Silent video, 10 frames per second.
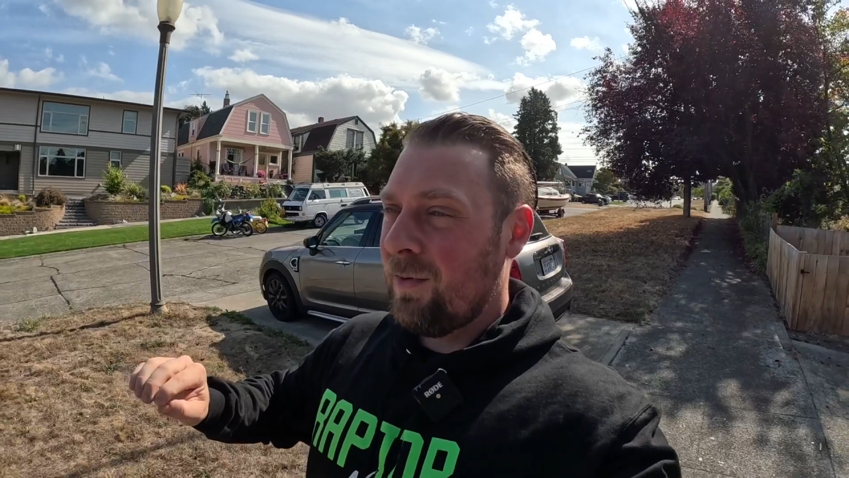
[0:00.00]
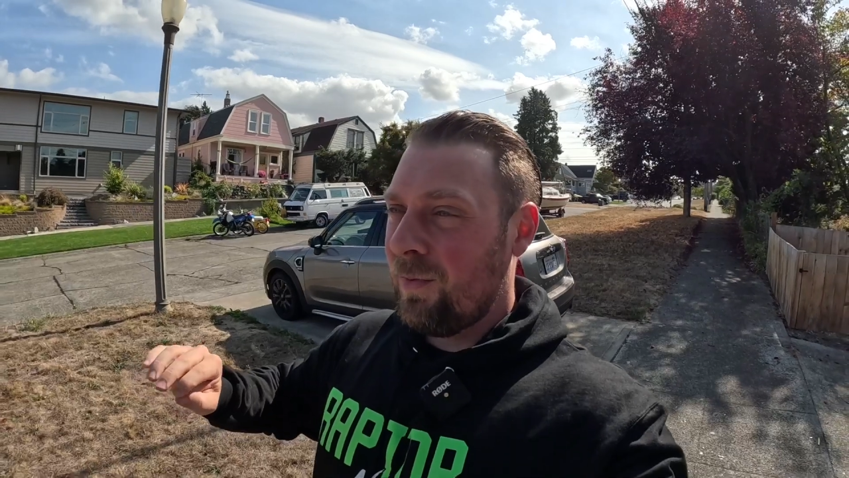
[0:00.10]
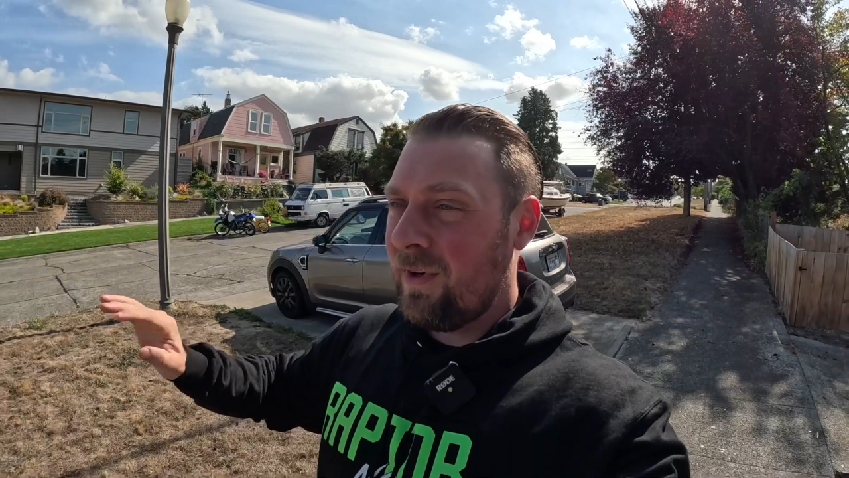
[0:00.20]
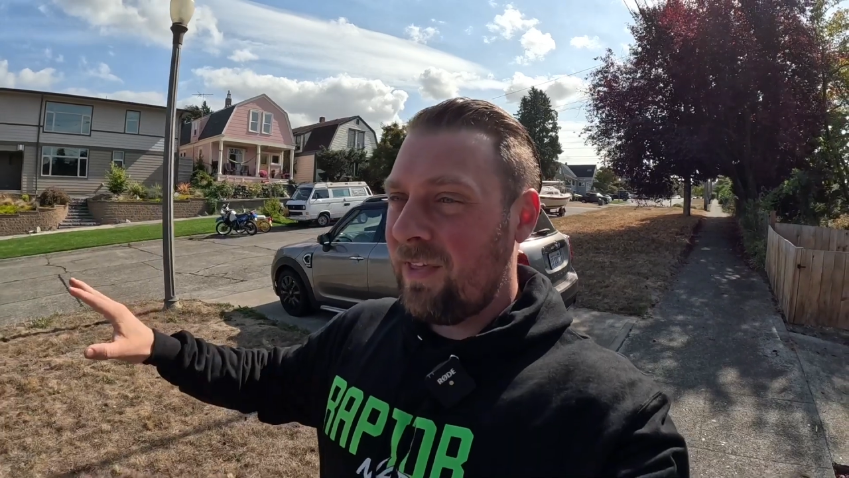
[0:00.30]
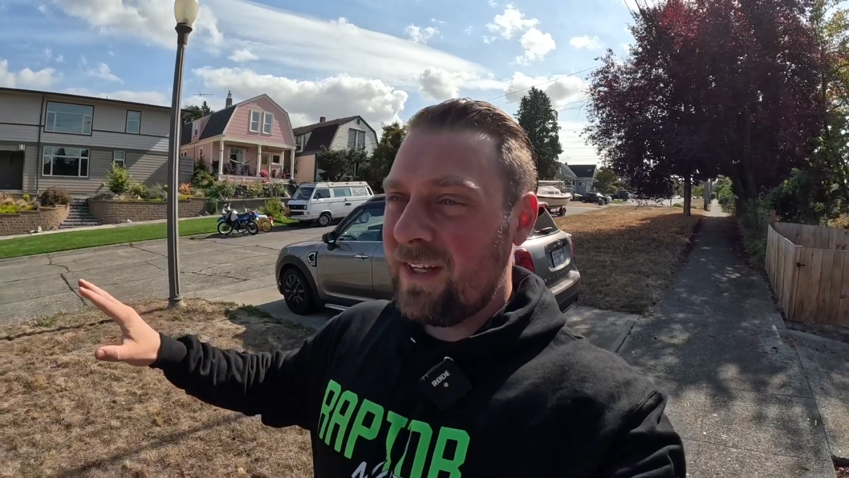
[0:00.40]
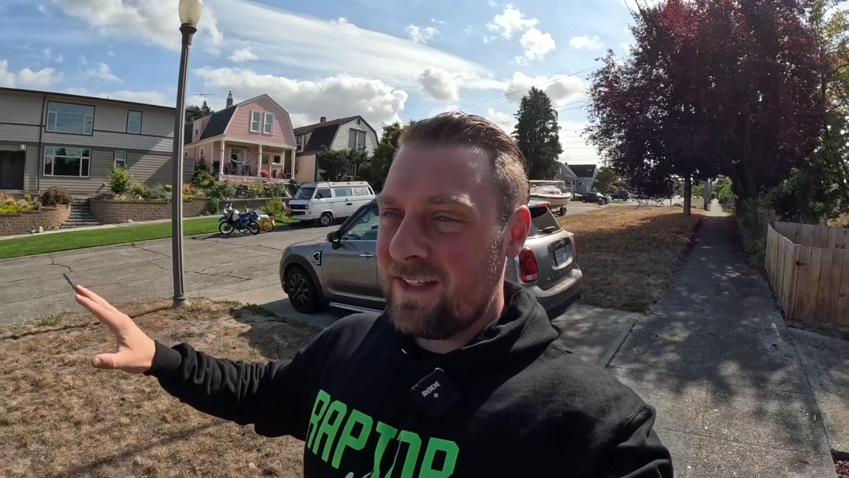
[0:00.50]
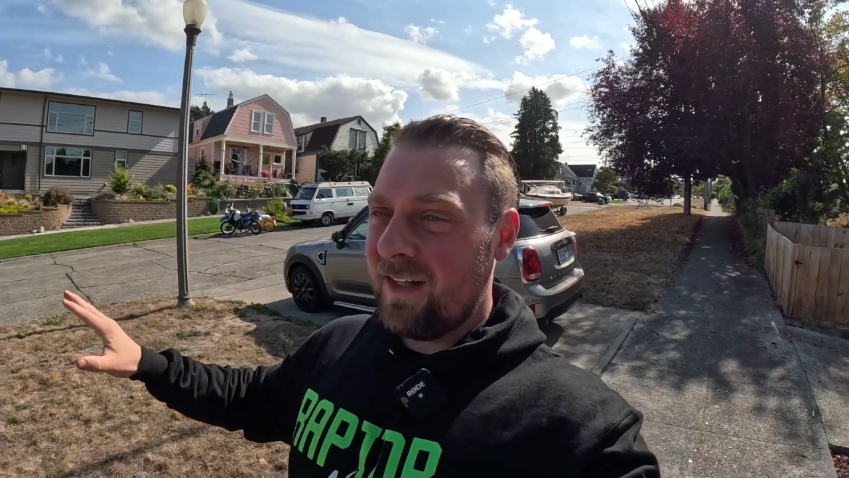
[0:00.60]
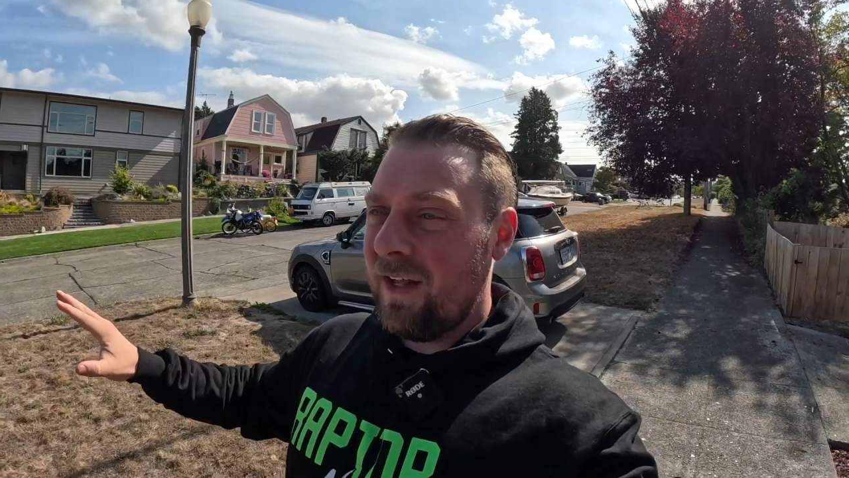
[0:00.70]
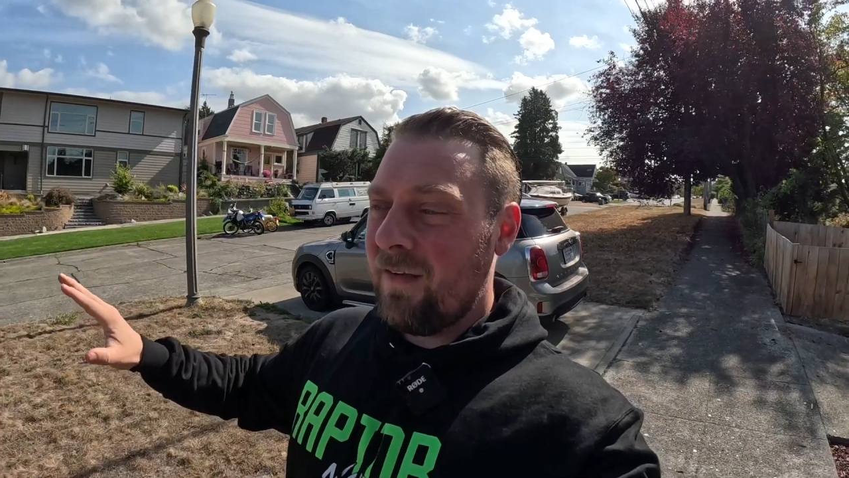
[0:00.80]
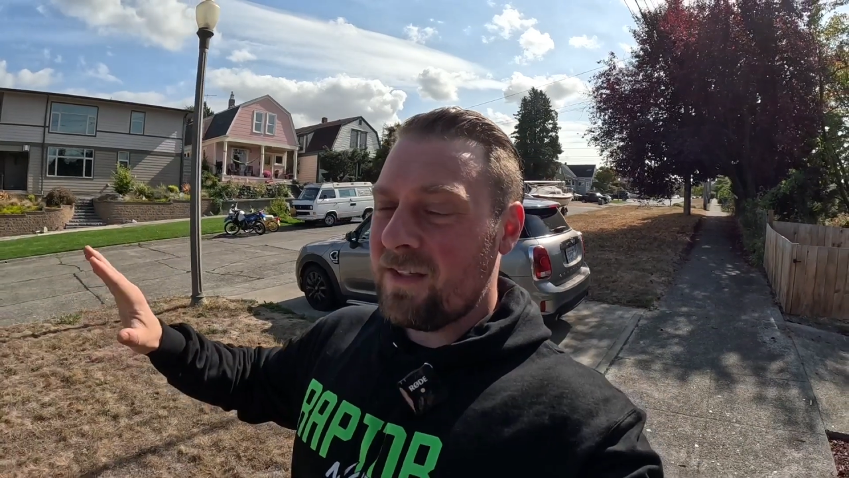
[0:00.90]
One of the things I
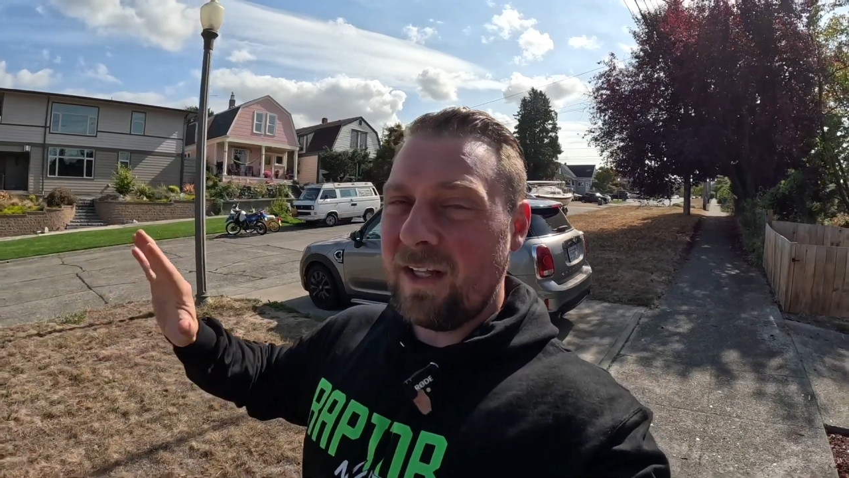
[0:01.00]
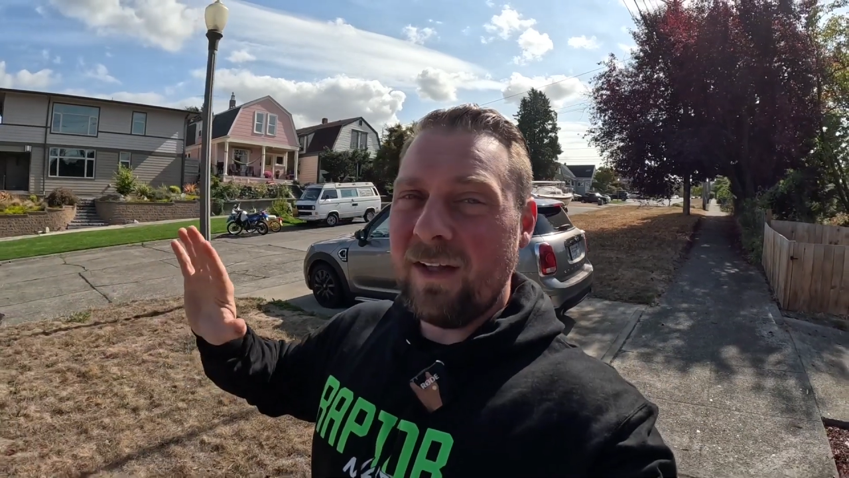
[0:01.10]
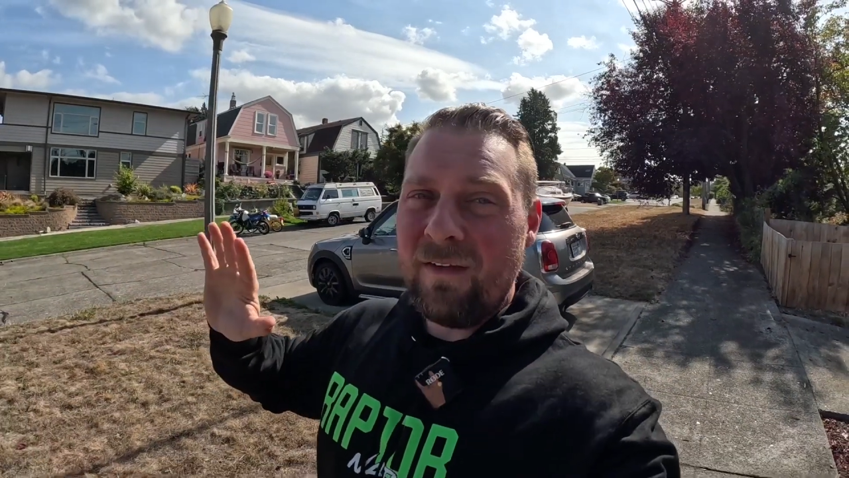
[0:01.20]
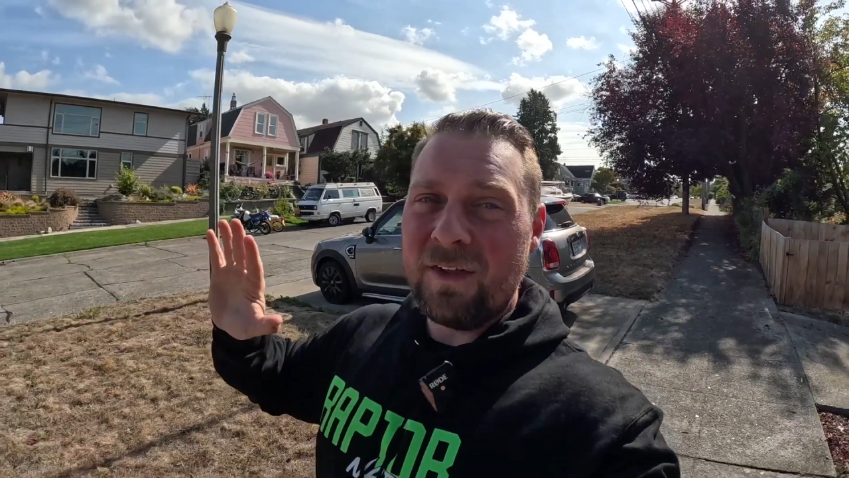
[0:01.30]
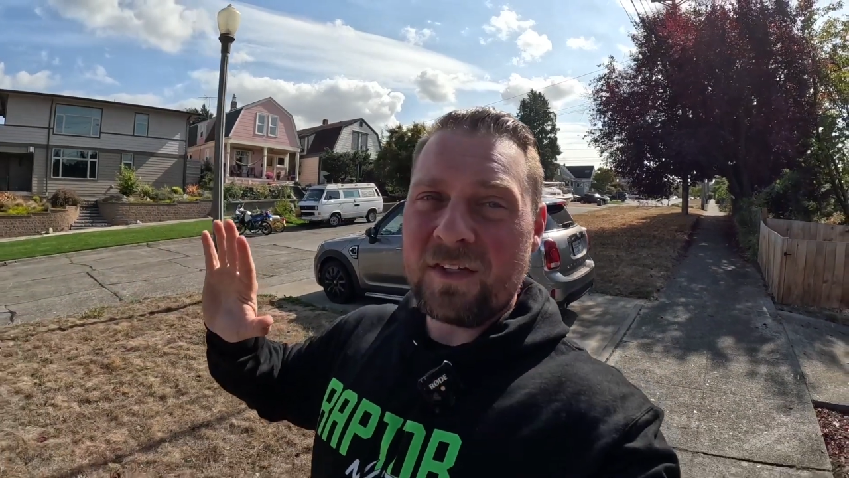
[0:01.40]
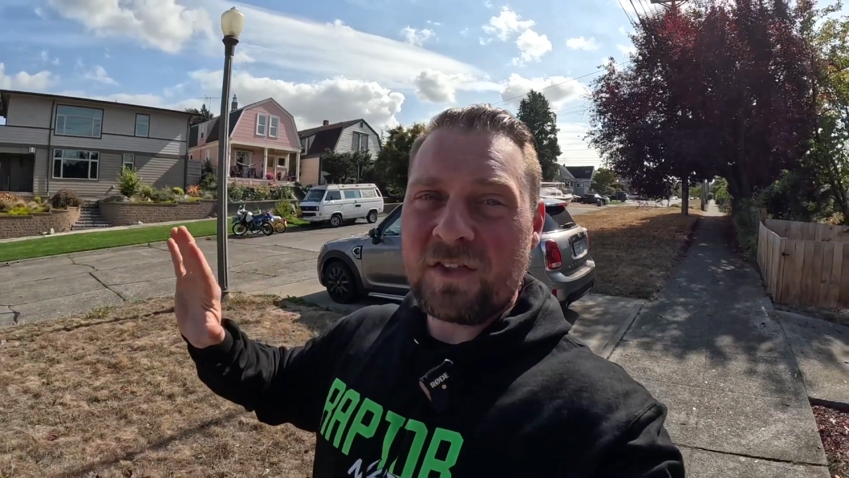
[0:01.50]
love is I love the